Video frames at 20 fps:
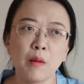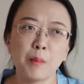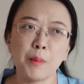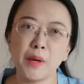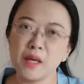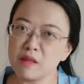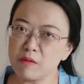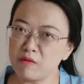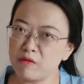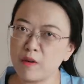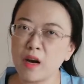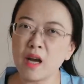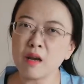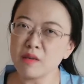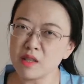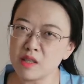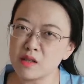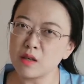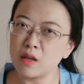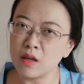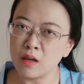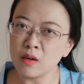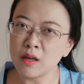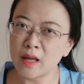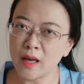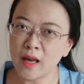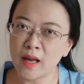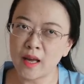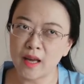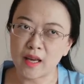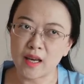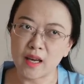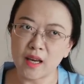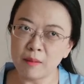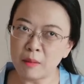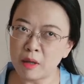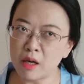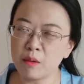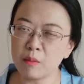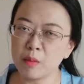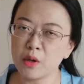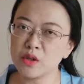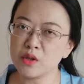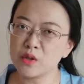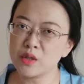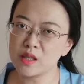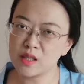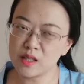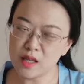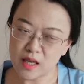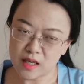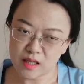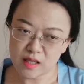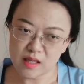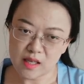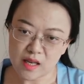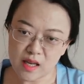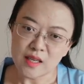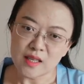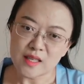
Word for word: But five is still okay. I mean, compared to six.